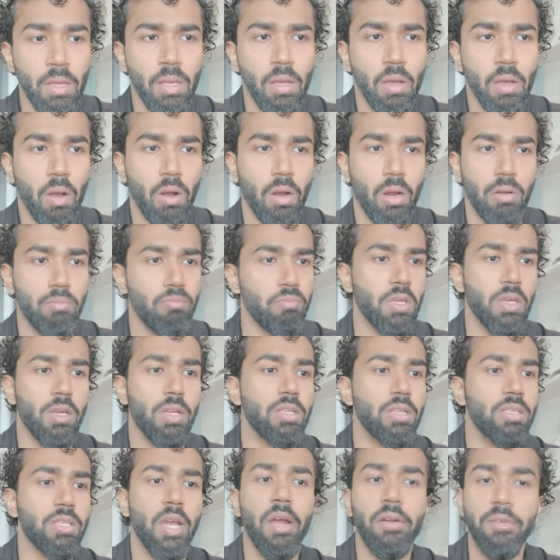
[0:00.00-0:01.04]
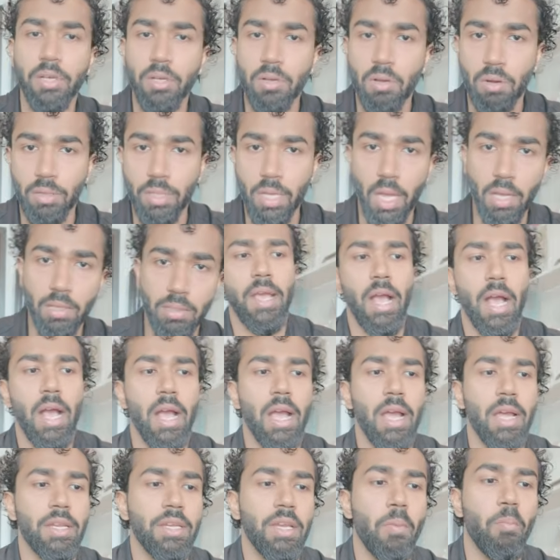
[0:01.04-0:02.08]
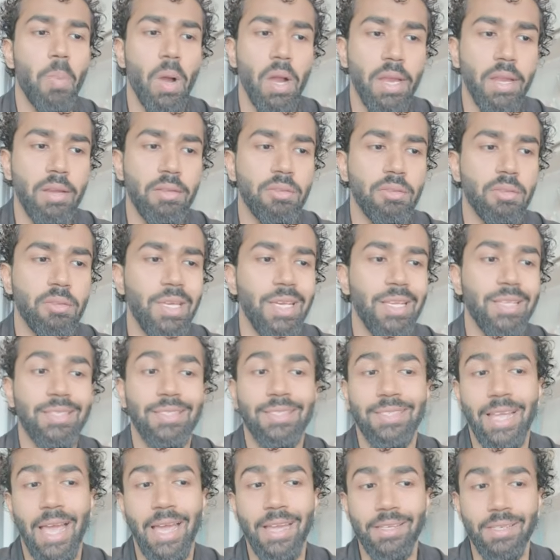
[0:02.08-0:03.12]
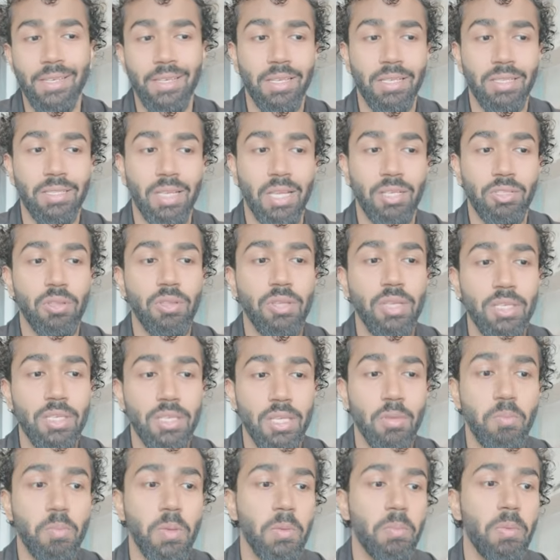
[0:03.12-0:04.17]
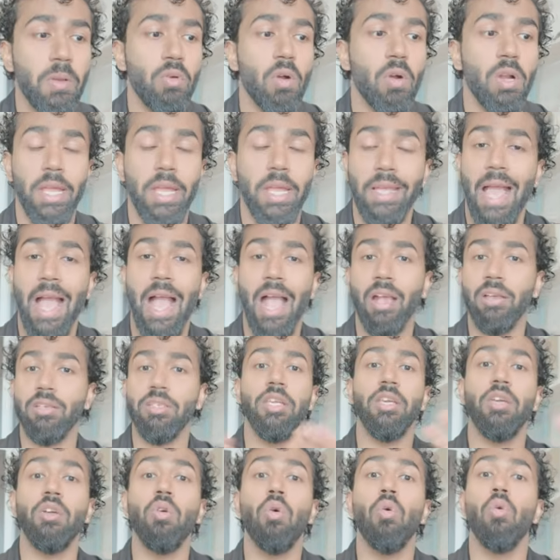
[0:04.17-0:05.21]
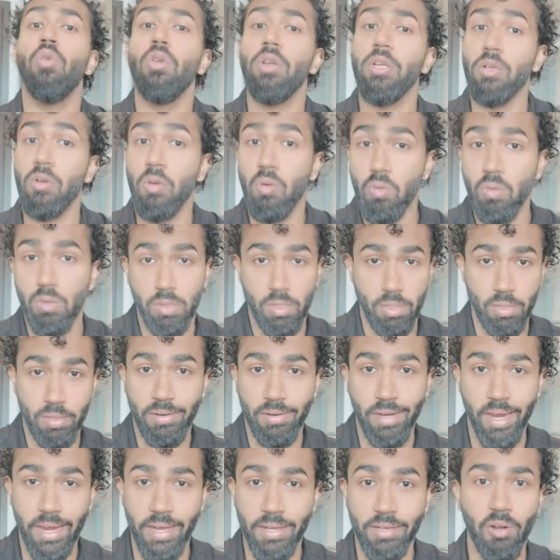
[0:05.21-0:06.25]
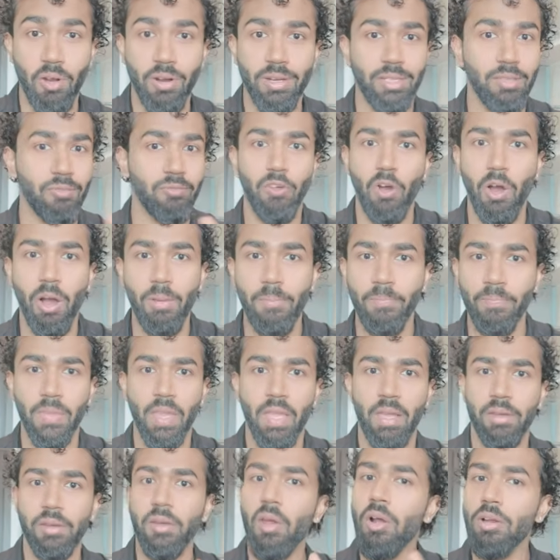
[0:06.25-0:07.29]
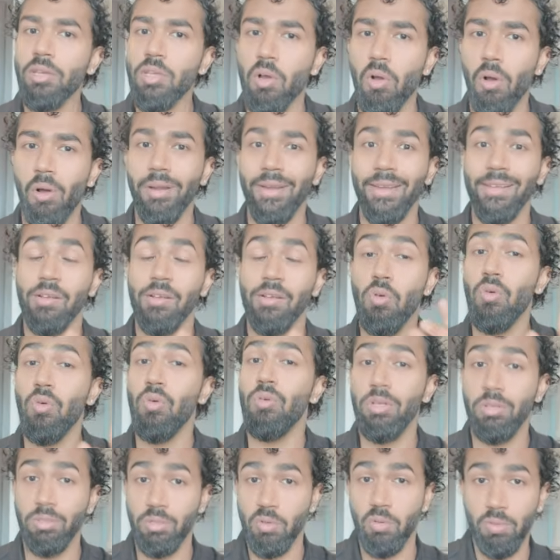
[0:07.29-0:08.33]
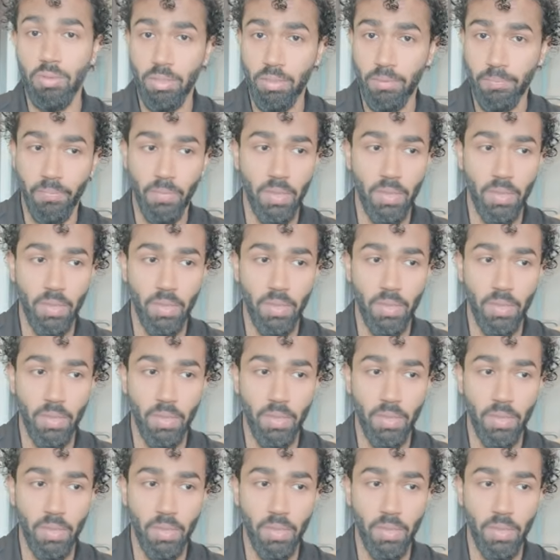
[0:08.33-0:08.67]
or you can say 100 contacts. And bucket 3 is 90 days. So these are the people who are like actually cold, right? Not the warm, not hot, cold.